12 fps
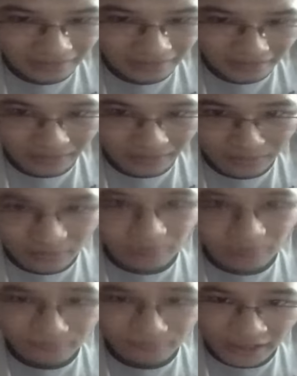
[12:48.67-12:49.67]
I'm
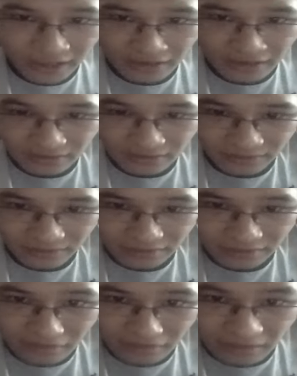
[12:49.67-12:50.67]
proud of making something
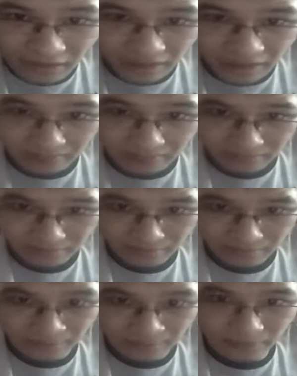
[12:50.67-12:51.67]
that I
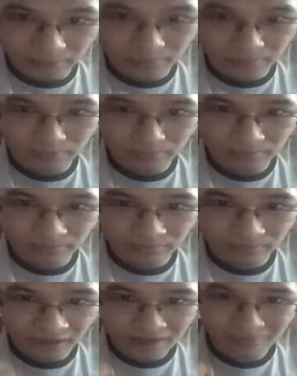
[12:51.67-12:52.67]
feel
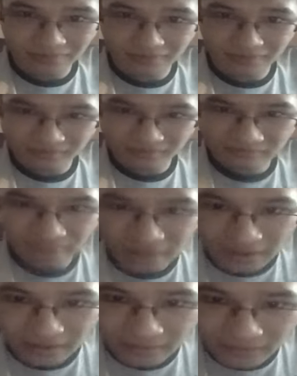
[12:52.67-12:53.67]
happy.
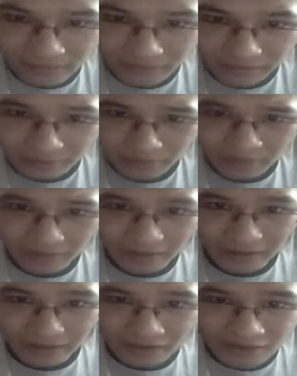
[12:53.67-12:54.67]
Like, I feel like, wow,
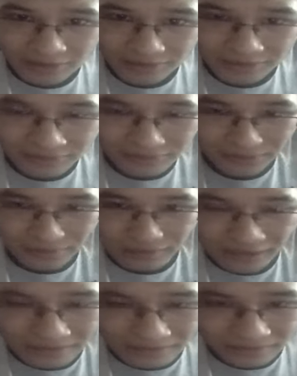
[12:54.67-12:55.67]
I accomplished something,
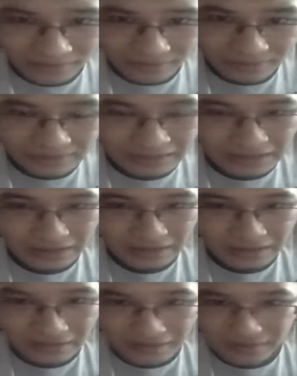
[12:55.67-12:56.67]
even though
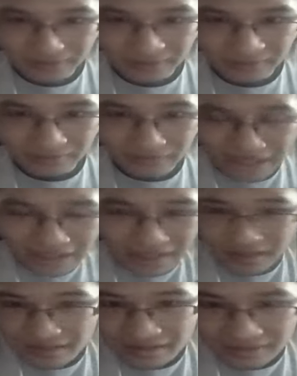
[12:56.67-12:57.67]
it doesn't really mean
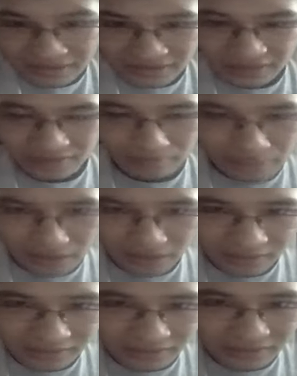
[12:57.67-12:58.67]
anything because it's a
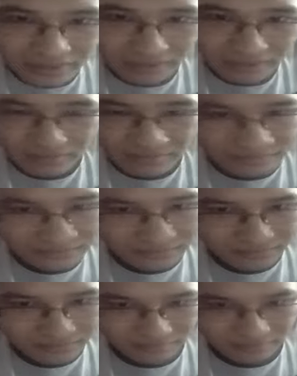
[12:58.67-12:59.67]
mod. It doesn't
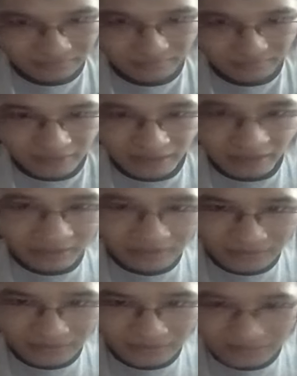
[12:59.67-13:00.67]
mean
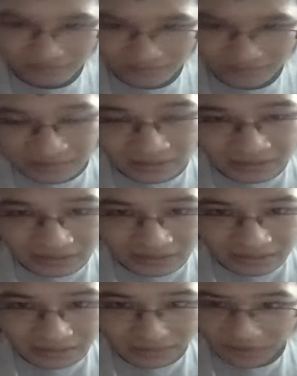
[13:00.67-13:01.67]
anything, but
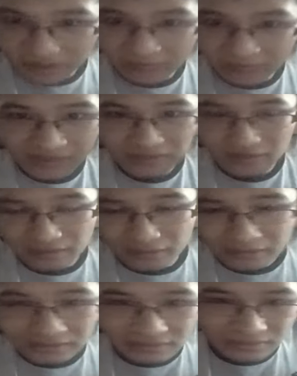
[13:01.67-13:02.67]
to me, it means a
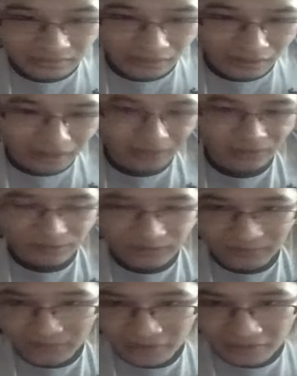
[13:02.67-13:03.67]
lot. And
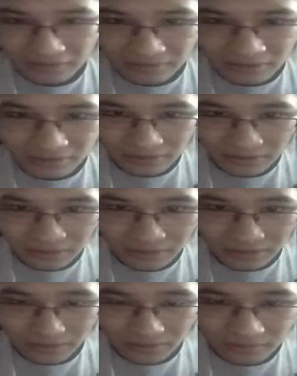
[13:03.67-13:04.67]
doing videos, I'm like,
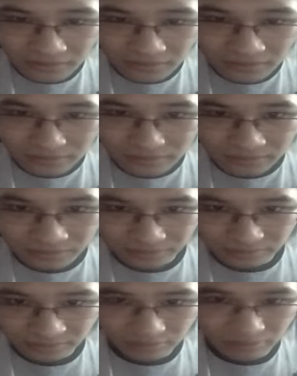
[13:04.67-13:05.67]
okay, cool.
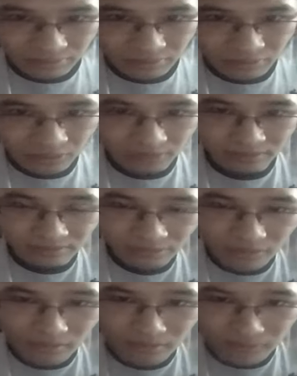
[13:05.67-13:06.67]
We're
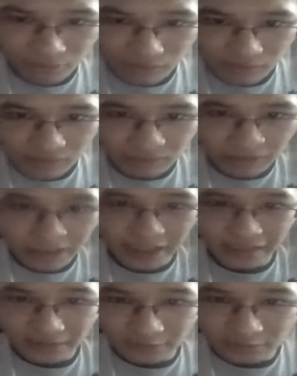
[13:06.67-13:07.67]

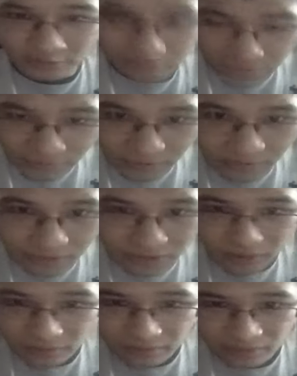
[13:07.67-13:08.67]
gaining a little bit of views
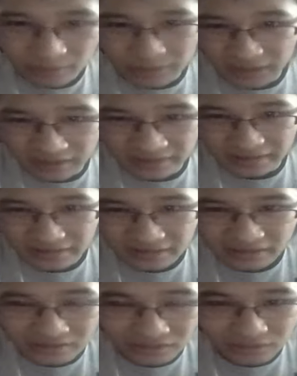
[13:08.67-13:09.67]
here and there. I mean,
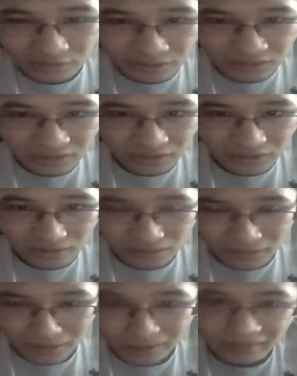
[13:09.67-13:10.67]
it's a little slow
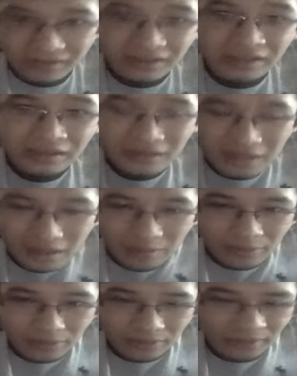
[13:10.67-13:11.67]
grind,
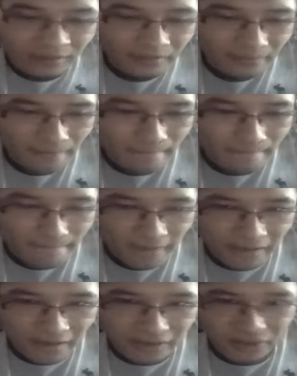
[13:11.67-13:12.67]
but like,
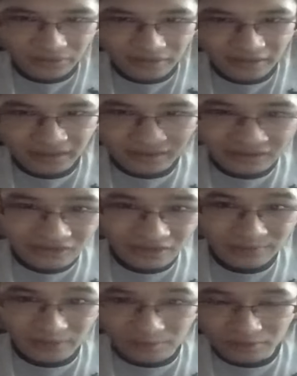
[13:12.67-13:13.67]
and I did
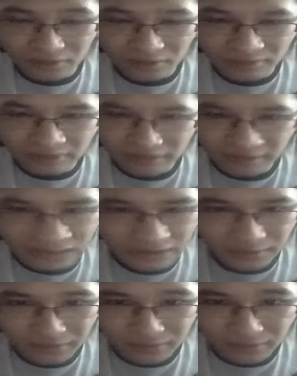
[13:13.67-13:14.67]
stop uploading mainly because
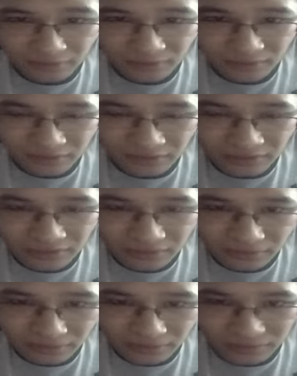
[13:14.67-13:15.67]
I've been focusing on
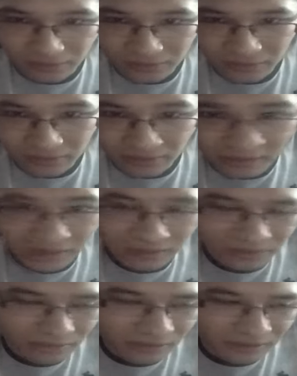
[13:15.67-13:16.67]
school, which is why I'm making
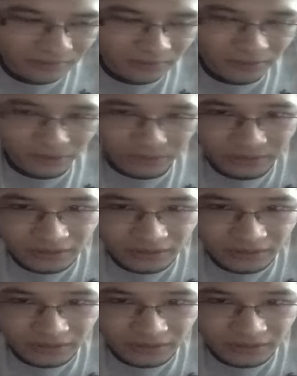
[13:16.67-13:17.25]
this random video.